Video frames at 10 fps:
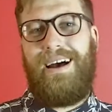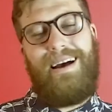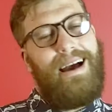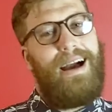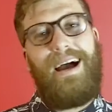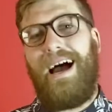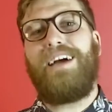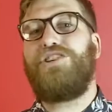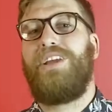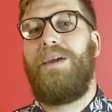I, I
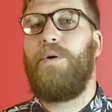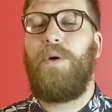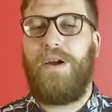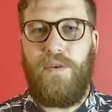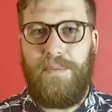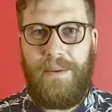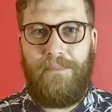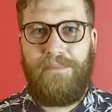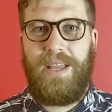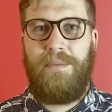should keep away from them
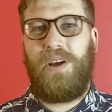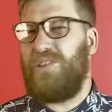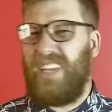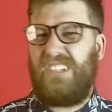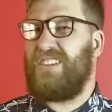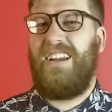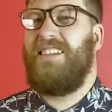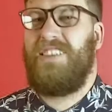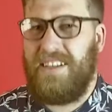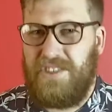because they're just going to
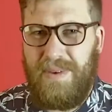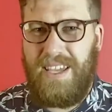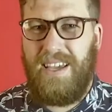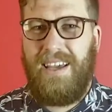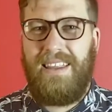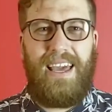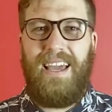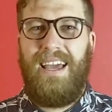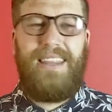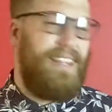judge me. They,
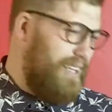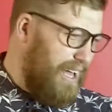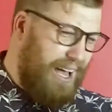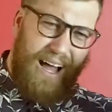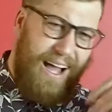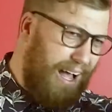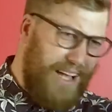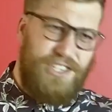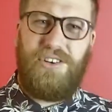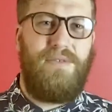they I, I,
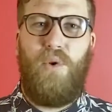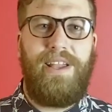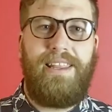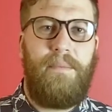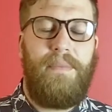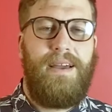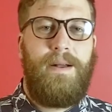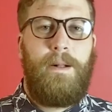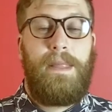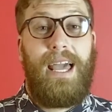should avoid them.
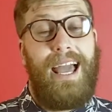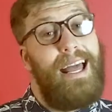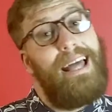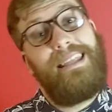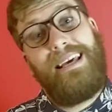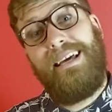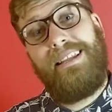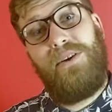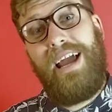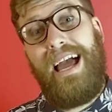And the,
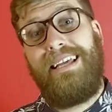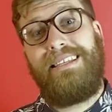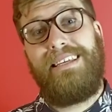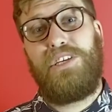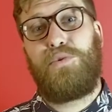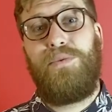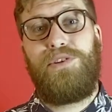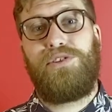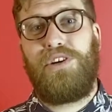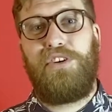the reality is when we
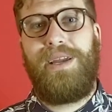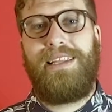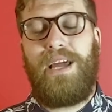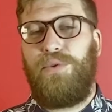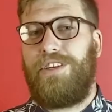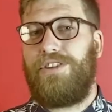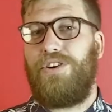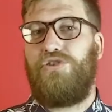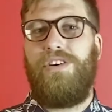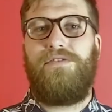start doing that, we
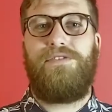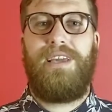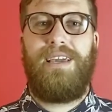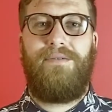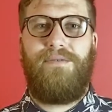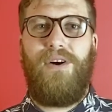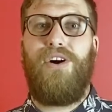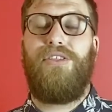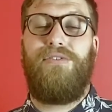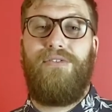start drifting and
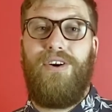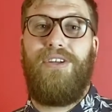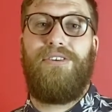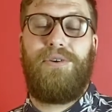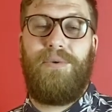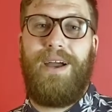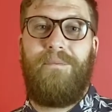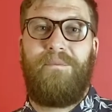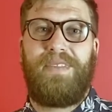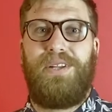farther farther away.
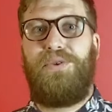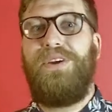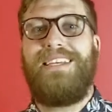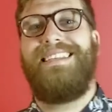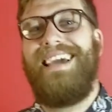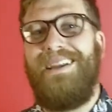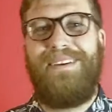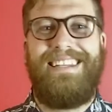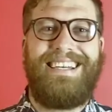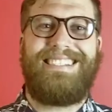The reason the enemy
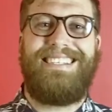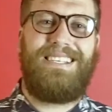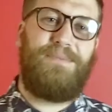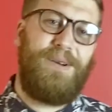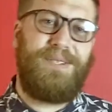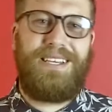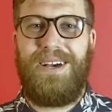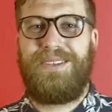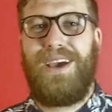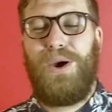does this is because he
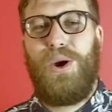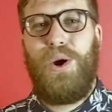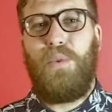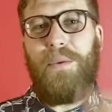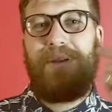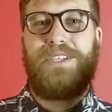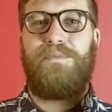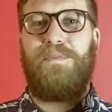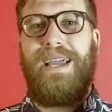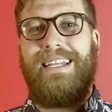knows when we
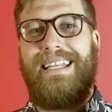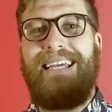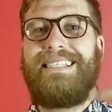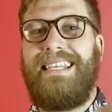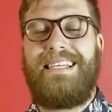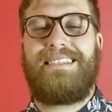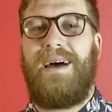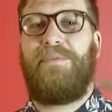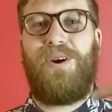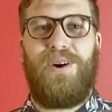spend less and less
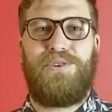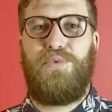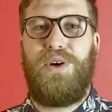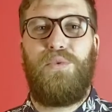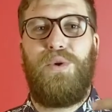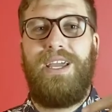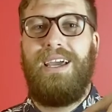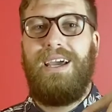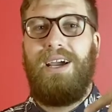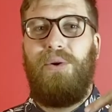time in God's word, we
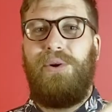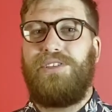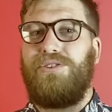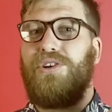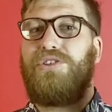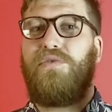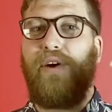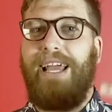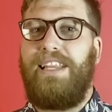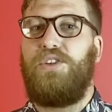we start to
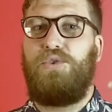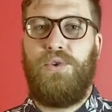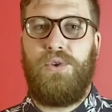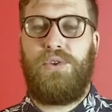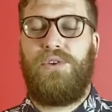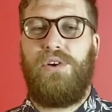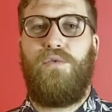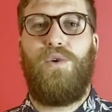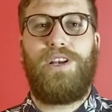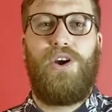forget the truth of
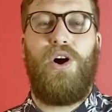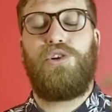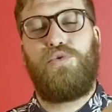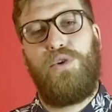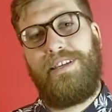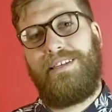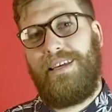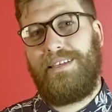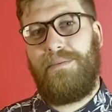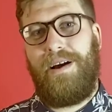what God's word
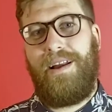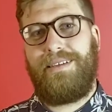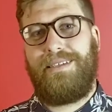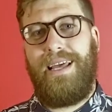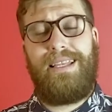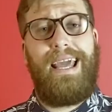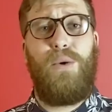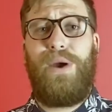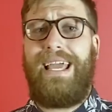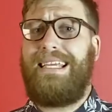says about us. That day
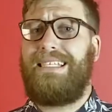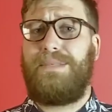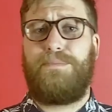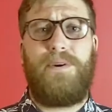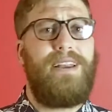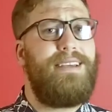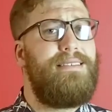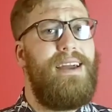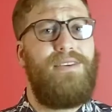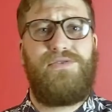where his spirit is,
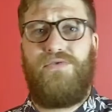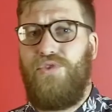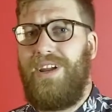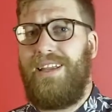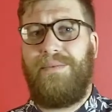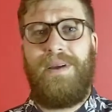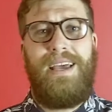there is freedom.